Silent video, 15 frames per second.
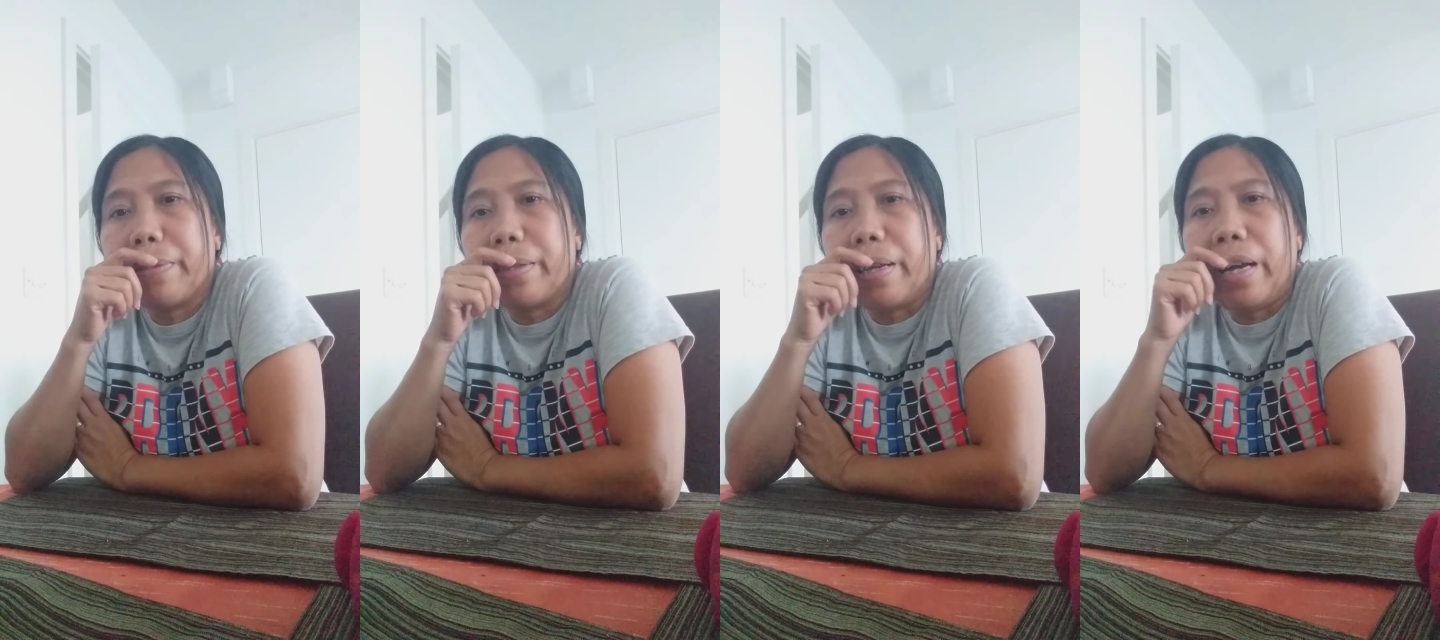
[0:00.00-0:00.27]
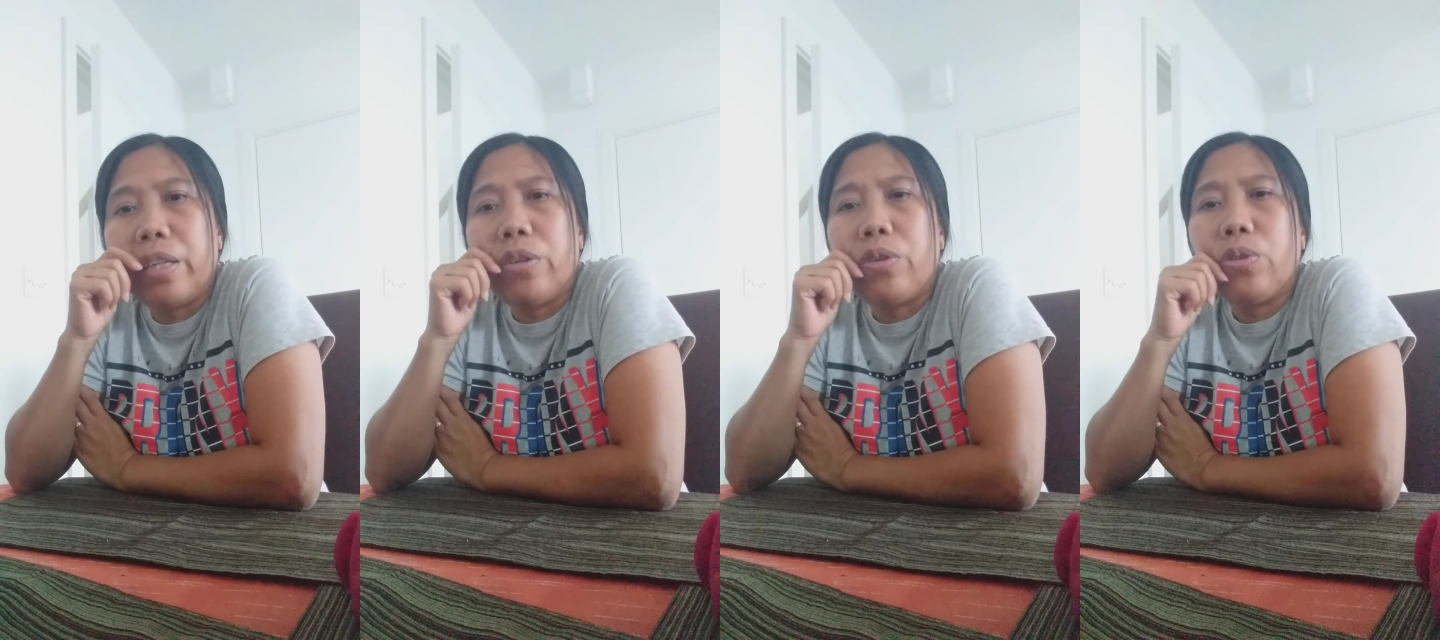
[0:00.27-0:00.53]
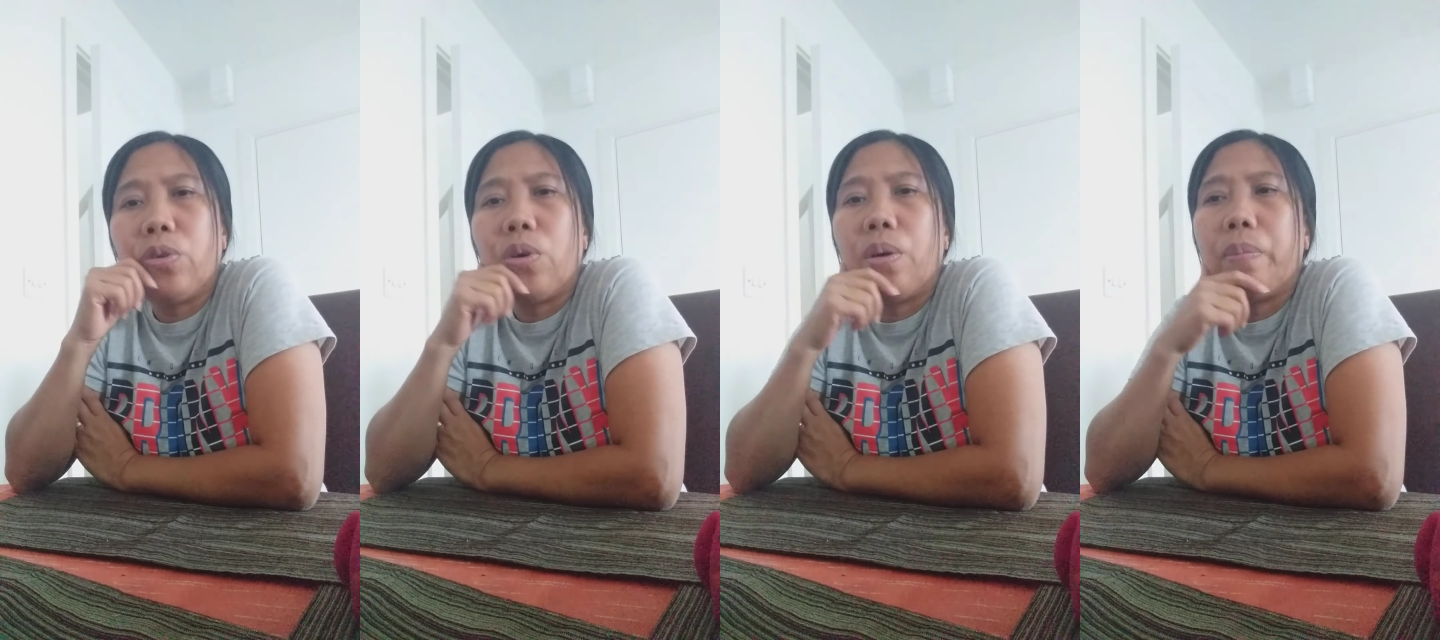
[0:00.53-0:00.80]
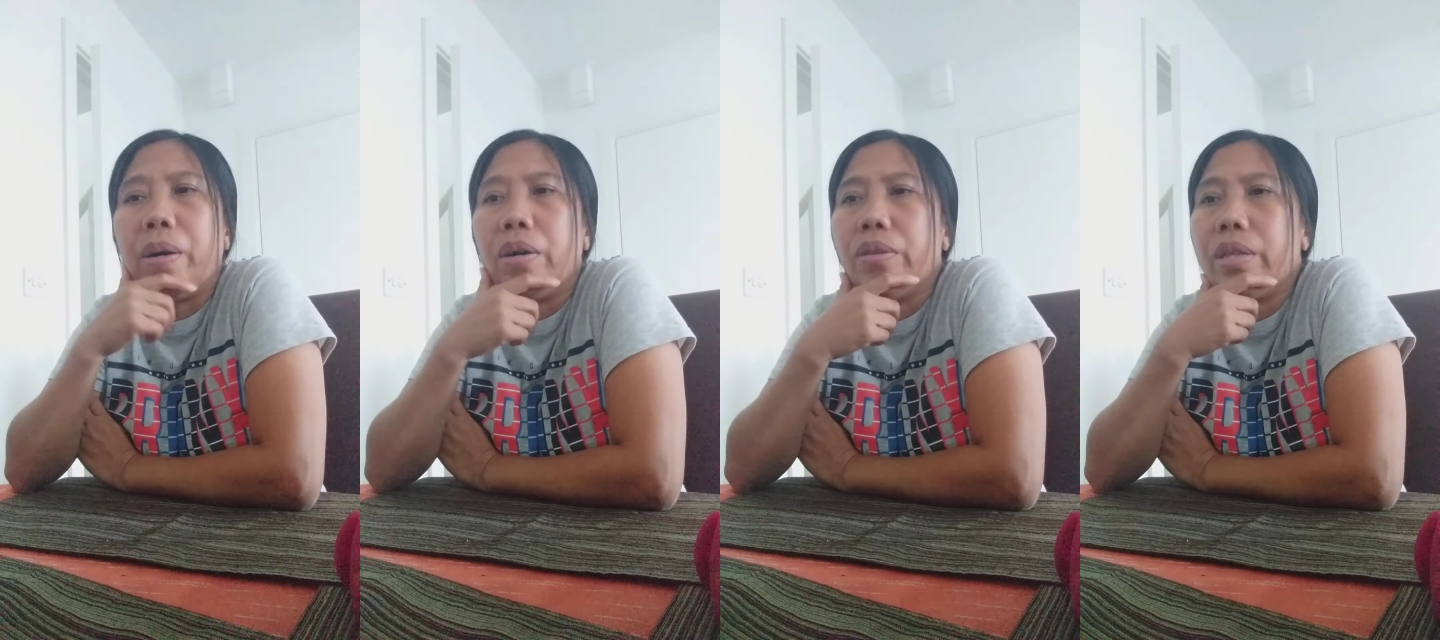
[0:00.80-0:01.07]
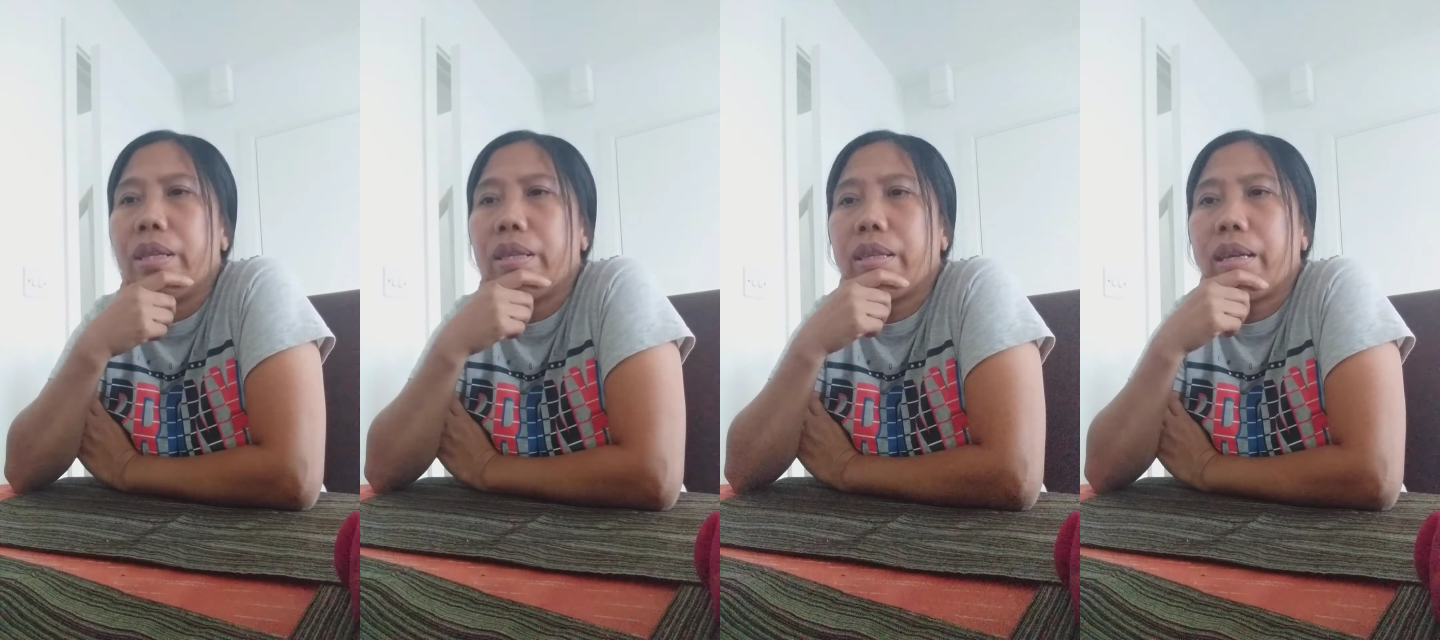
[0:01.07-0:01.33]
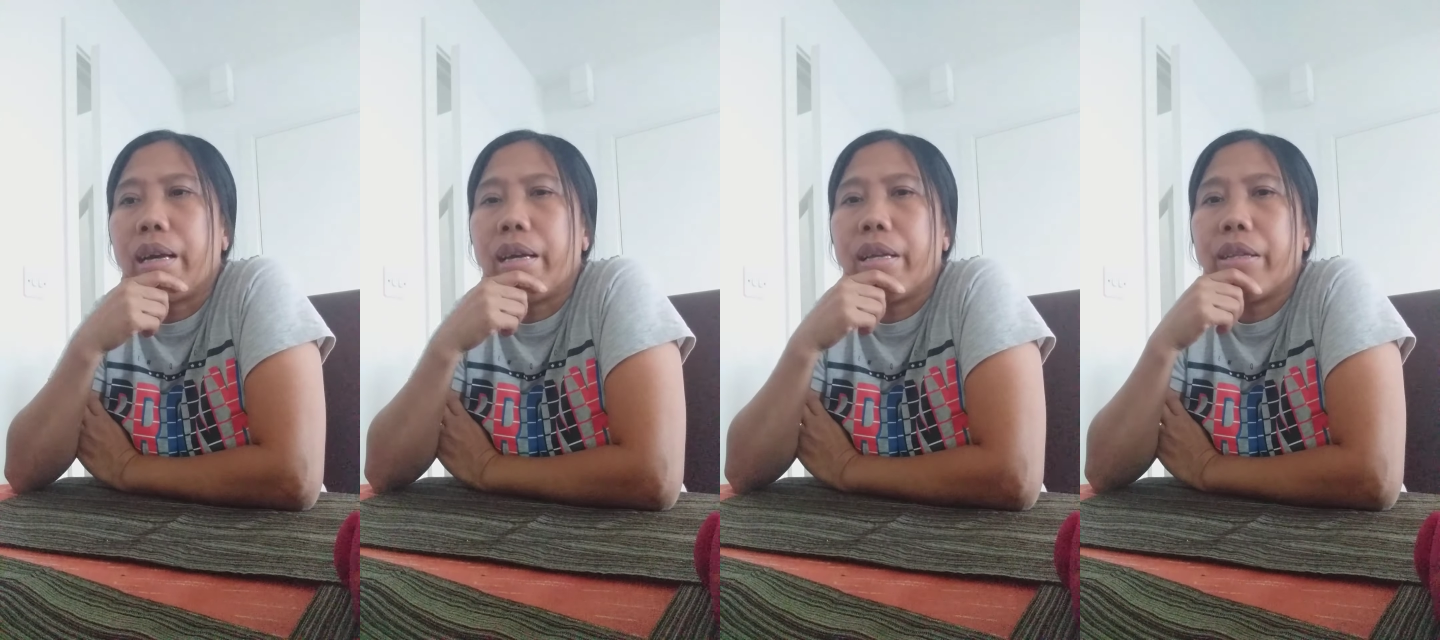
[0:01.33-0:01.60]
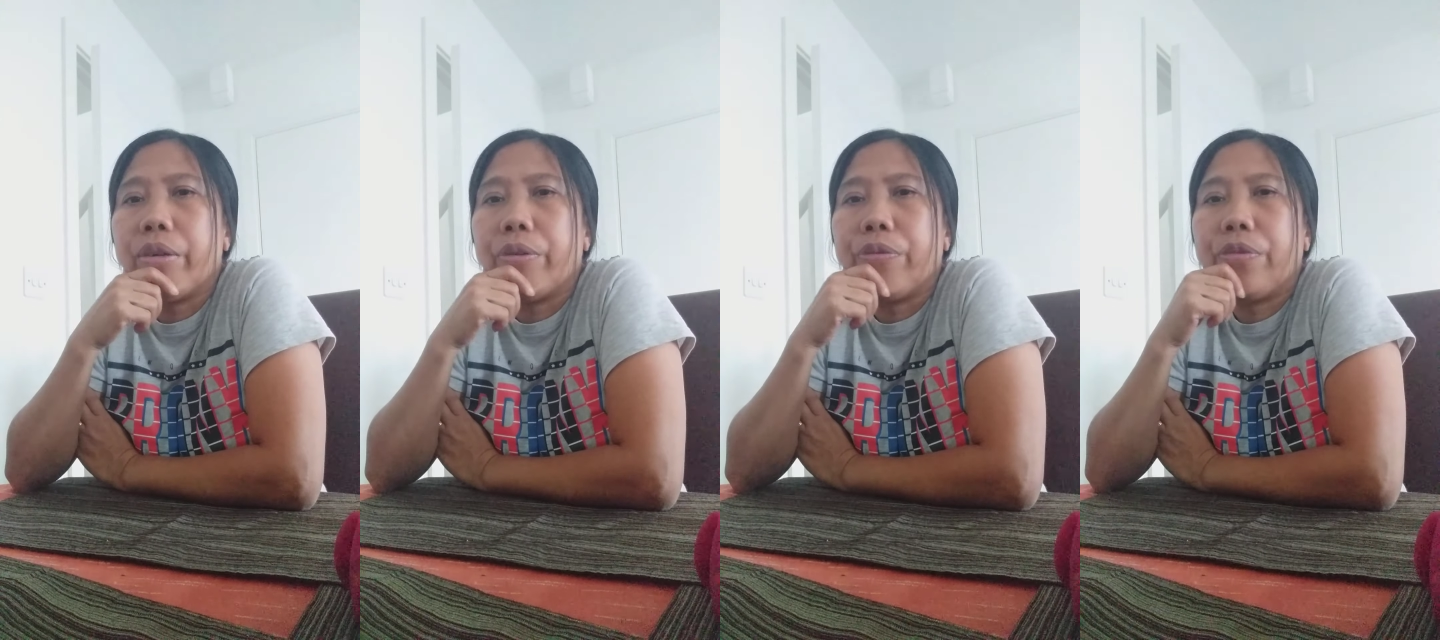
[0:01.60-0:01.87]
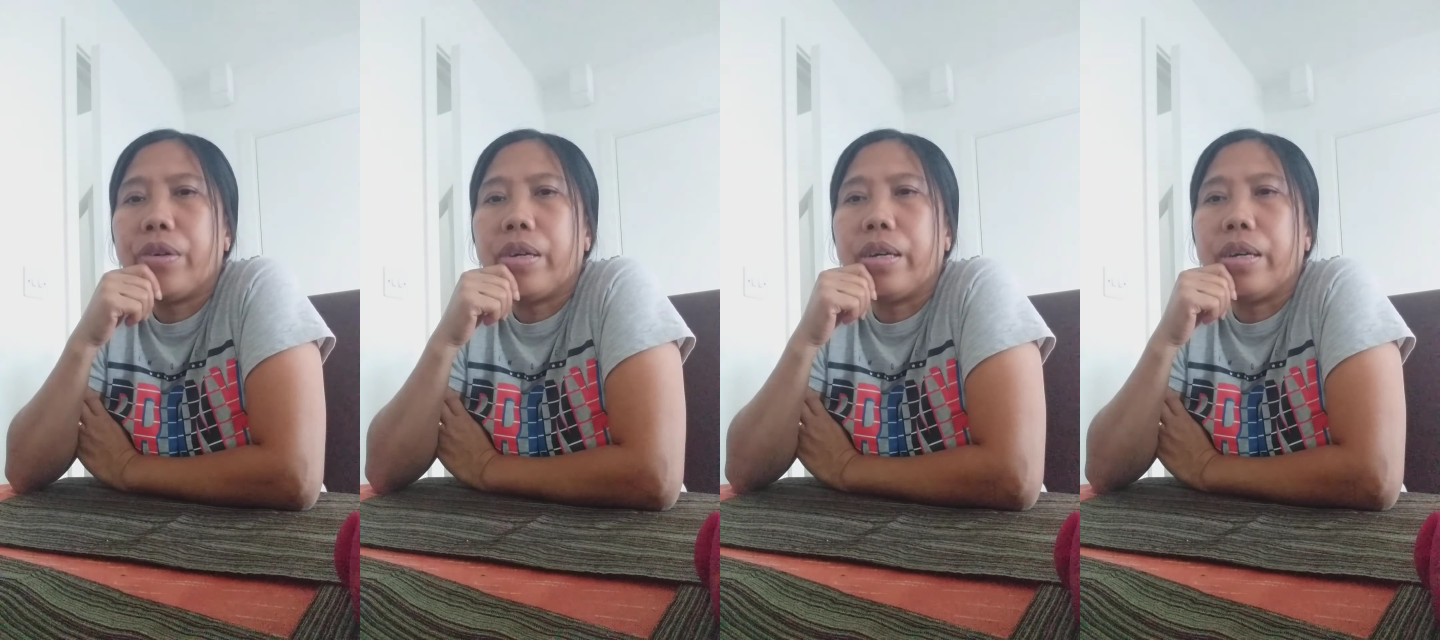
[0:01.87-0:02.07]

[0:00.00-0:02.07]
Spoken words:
I don't know about this kind of